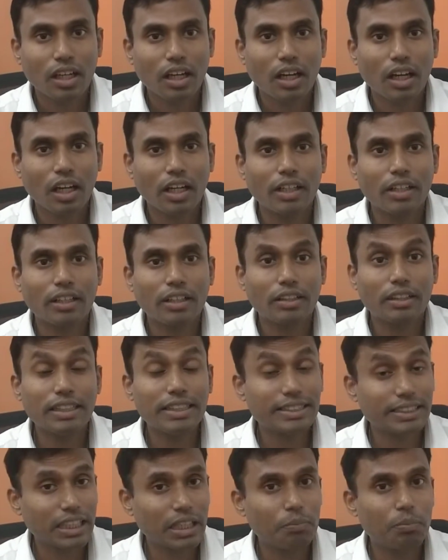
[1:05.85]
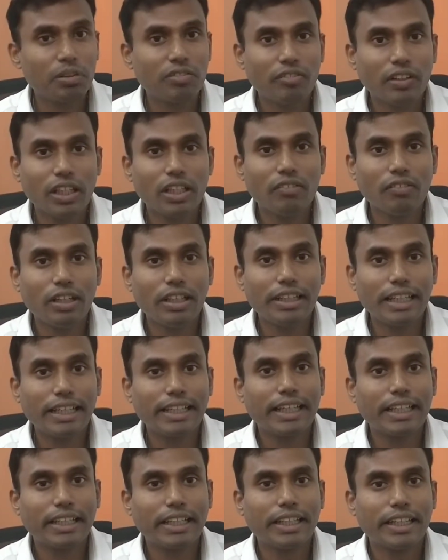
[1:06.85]
And this can be very well
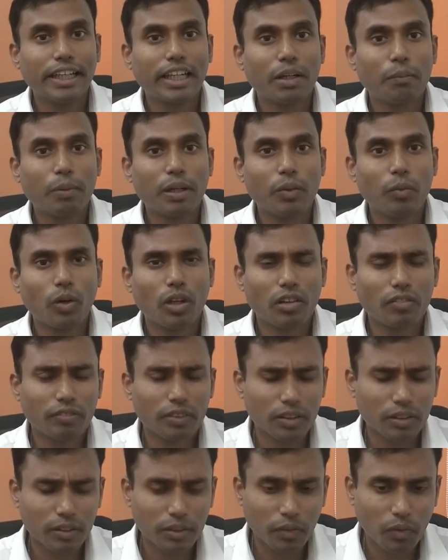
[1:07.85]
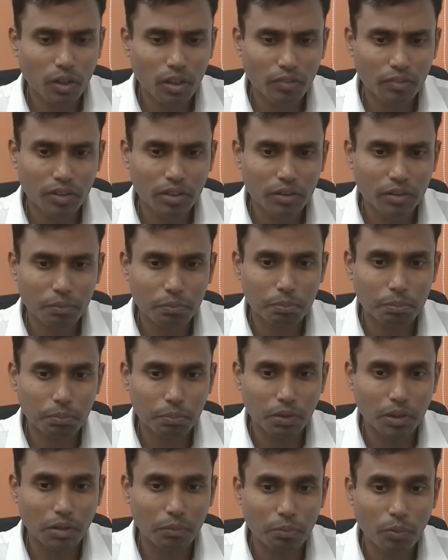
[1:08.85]
taken care by one of the
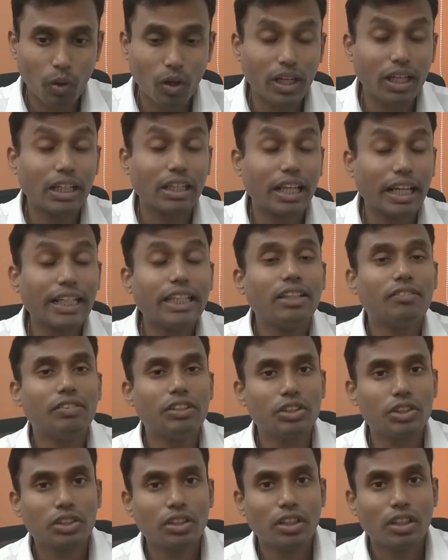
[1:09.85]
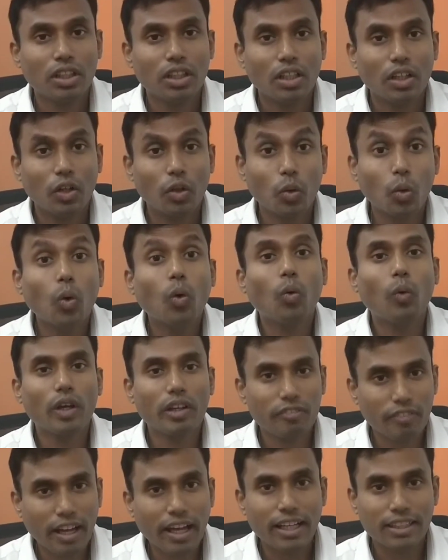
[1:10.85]
product line which
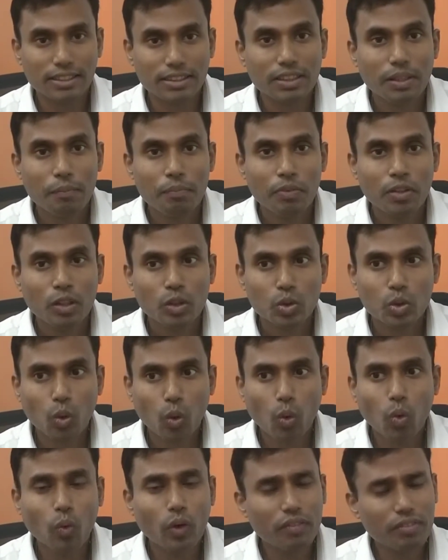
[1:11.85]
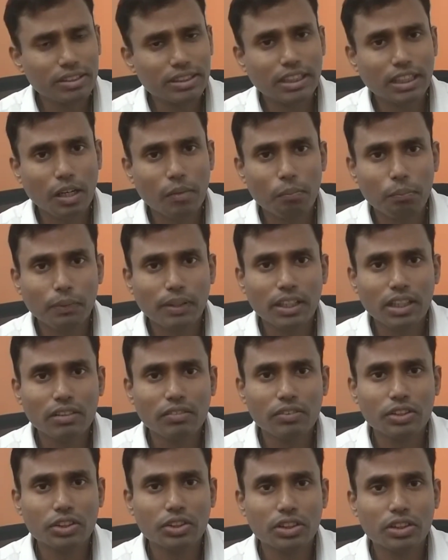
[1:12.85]
Wave has. So Wave is a company
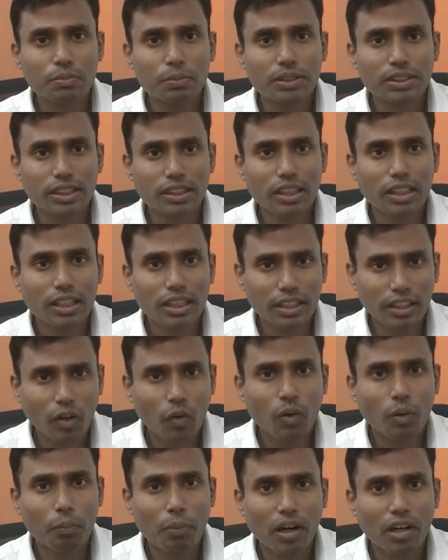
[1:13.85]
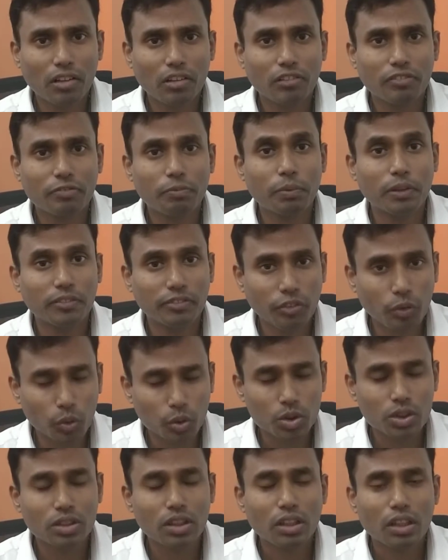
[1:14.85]
which is basically now a part of
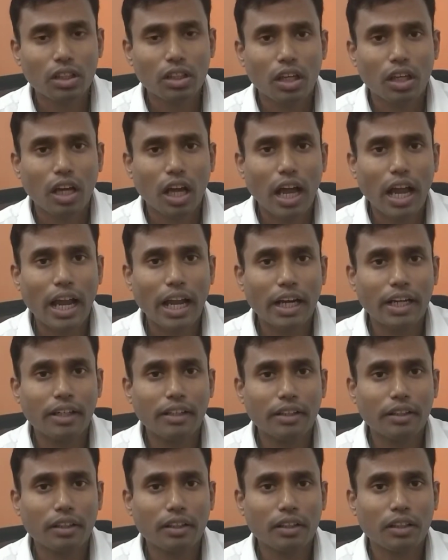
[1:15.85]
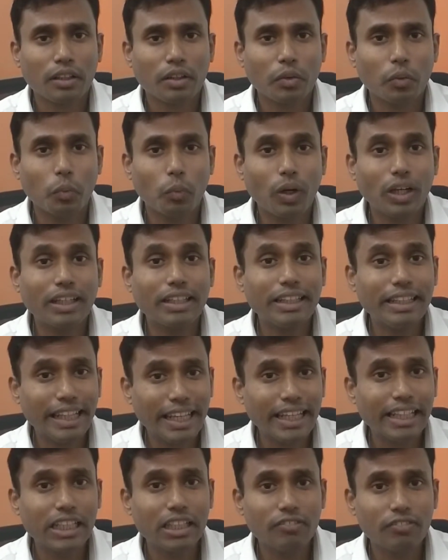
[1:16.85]
Perforce, and what
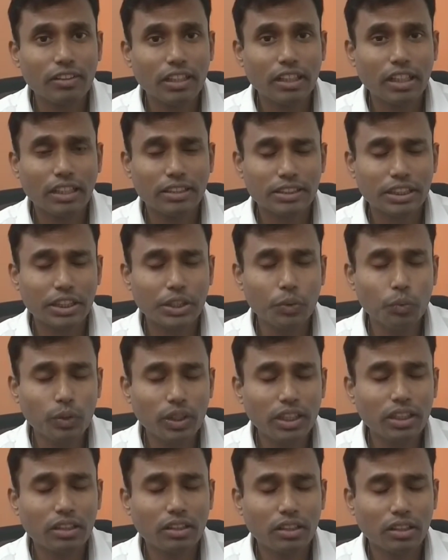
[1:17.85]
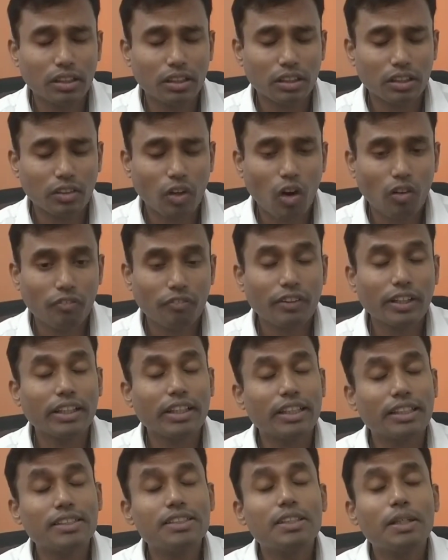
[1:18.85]
they give as a unique offering
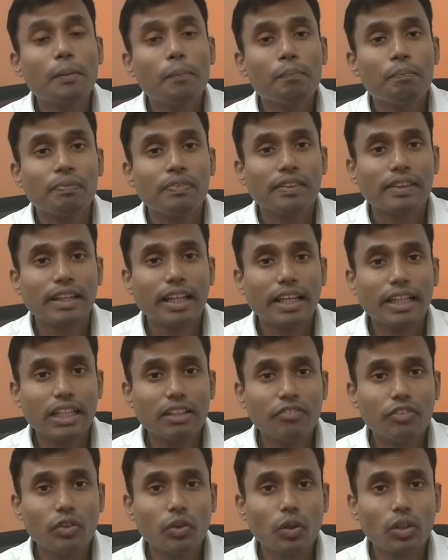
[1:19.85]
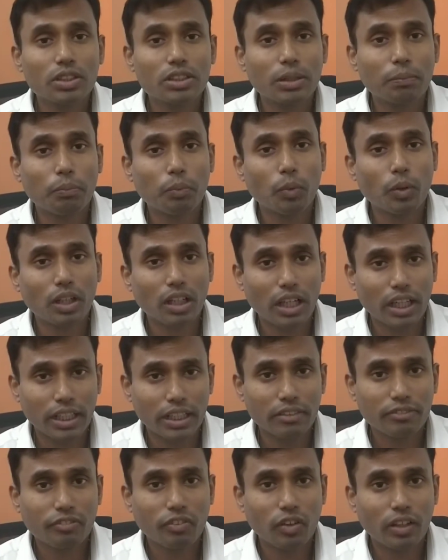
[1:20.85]
is they give you a support
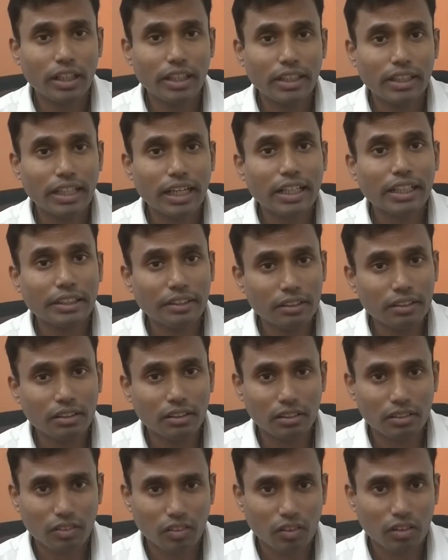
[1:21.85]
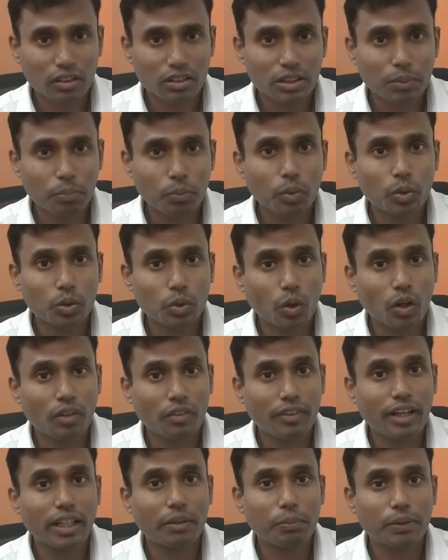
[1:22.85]
line for entire year on a support
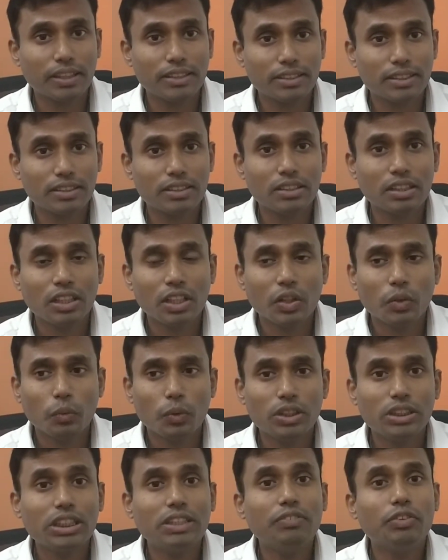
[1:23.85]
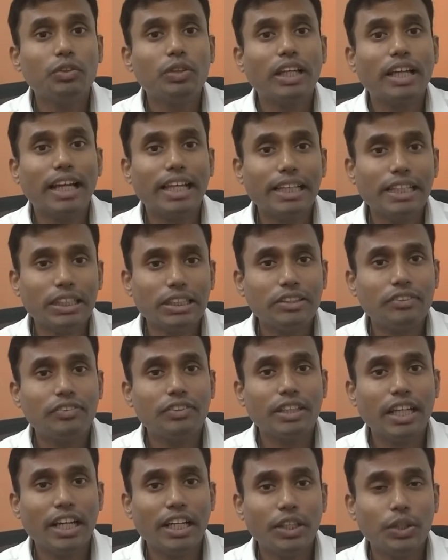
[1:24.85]
contract basis, which give you the
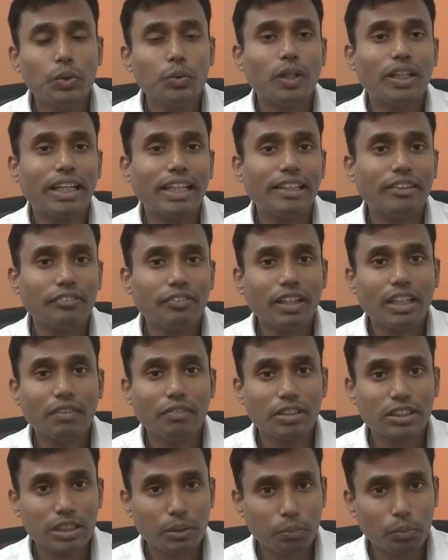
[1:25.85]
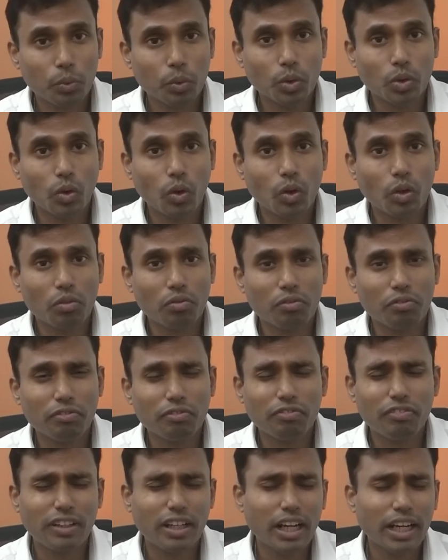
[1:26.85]
L2 and L3 level support on
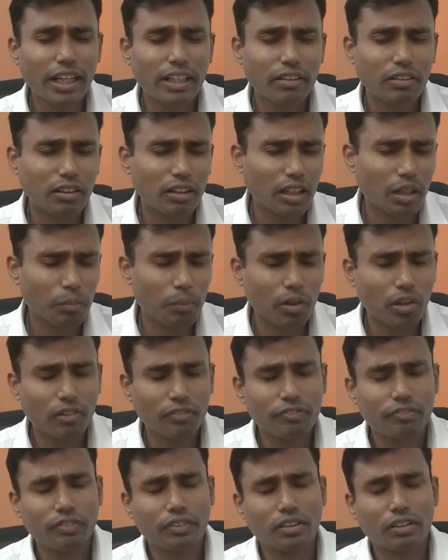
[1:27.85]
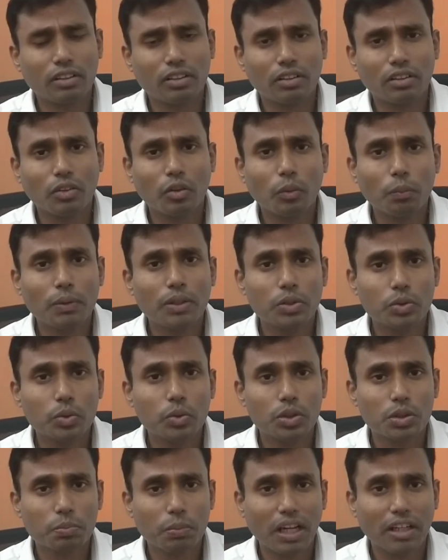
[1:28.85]
varied number of open
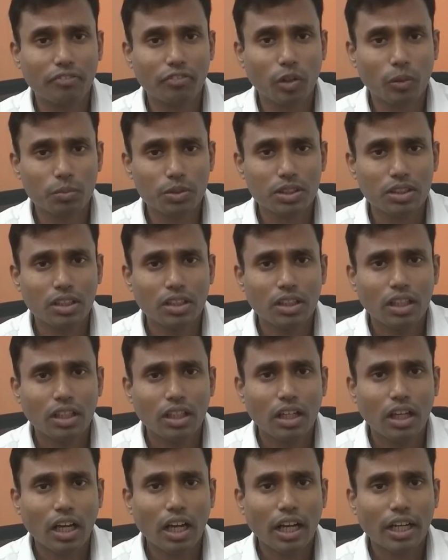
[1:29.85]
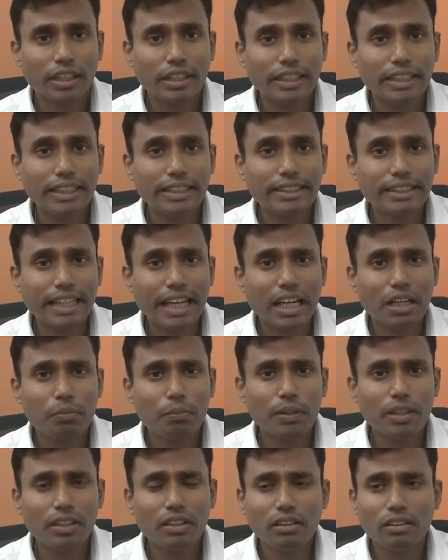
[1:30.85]
source platforms. And it can
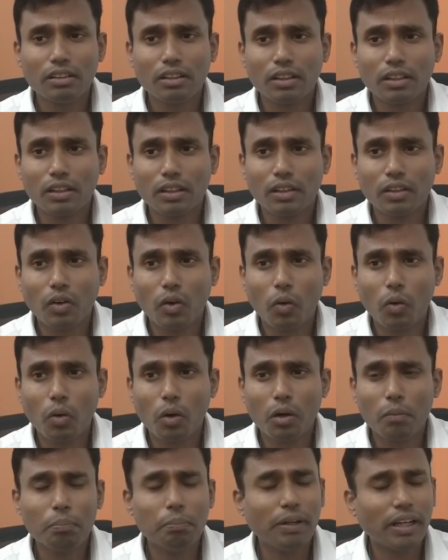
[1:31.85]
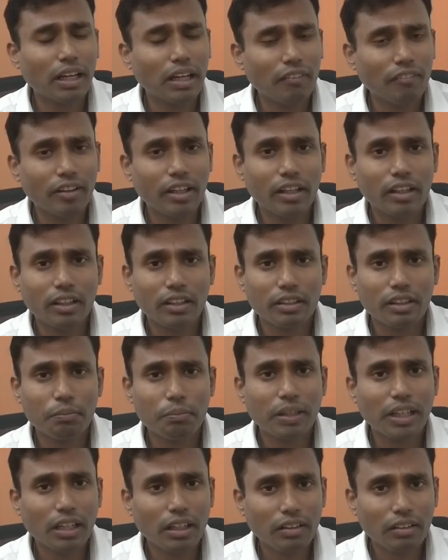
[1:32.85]
be on middle layer,
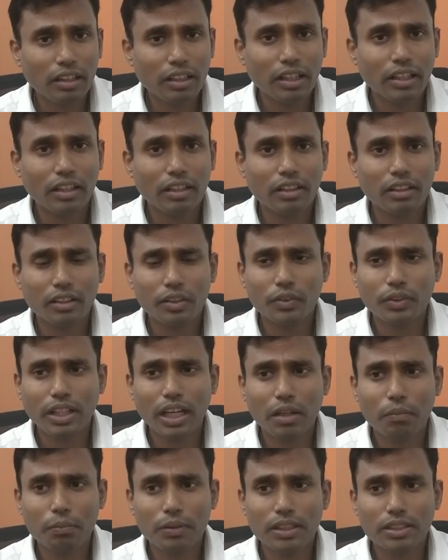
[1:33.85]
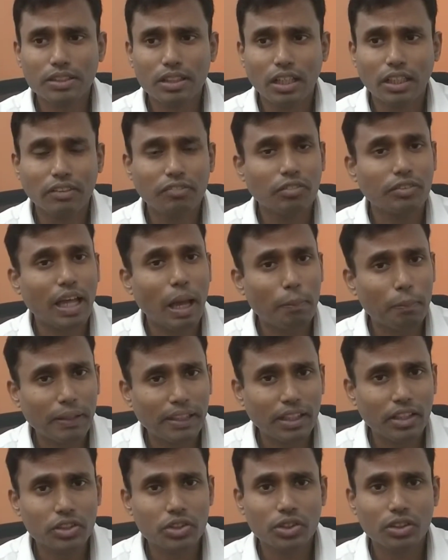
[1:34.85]
it can be starting on the
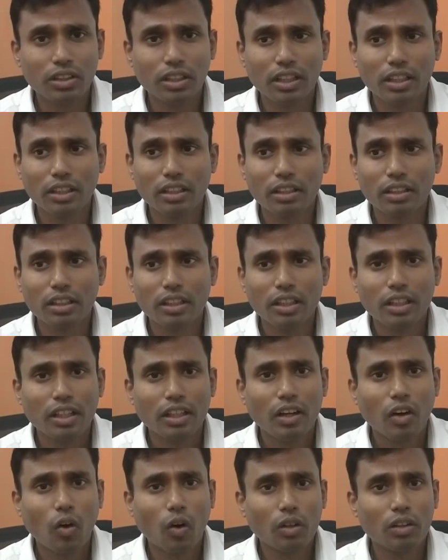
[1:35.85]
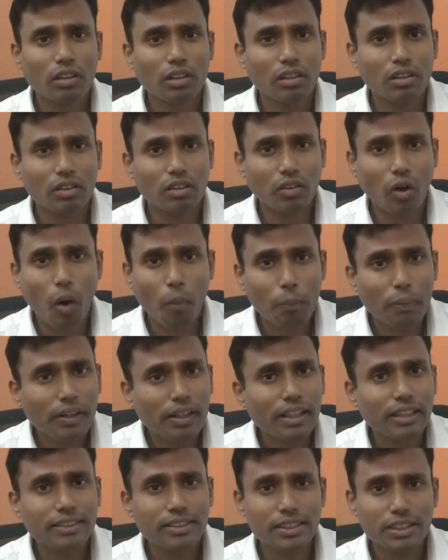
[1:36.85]
application layer, on the
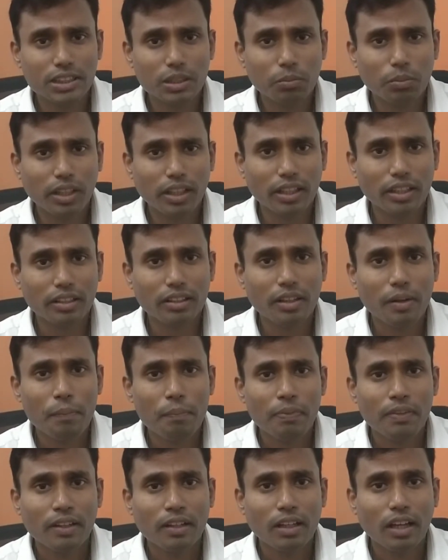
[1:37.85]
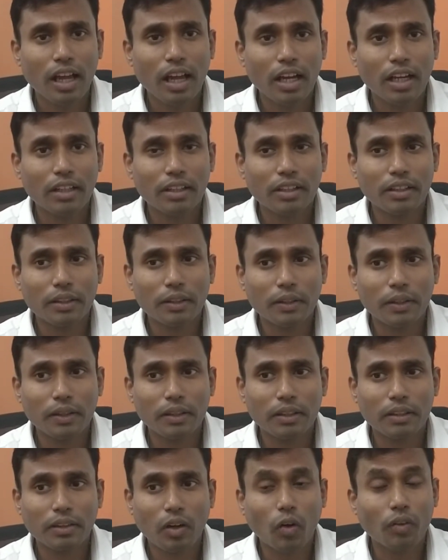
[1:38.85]
operating system layer, and
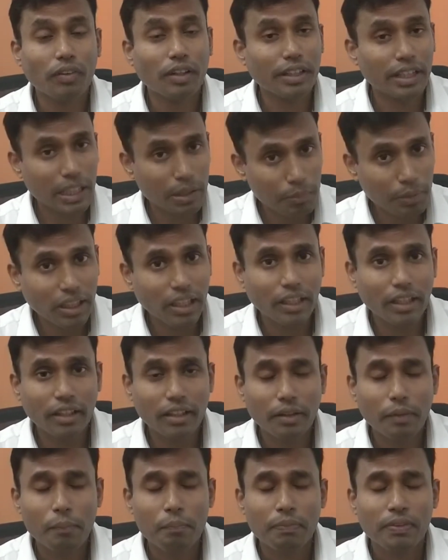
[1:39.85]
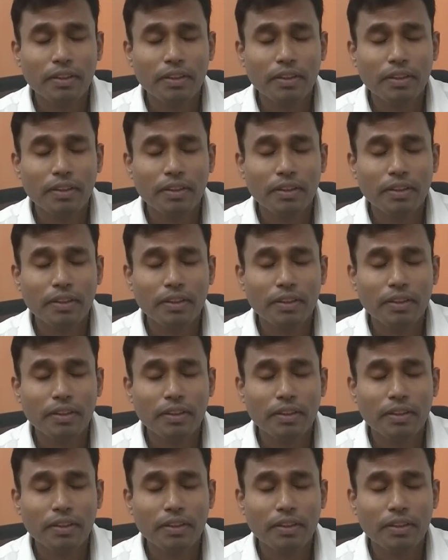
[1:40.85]
on the DB layer.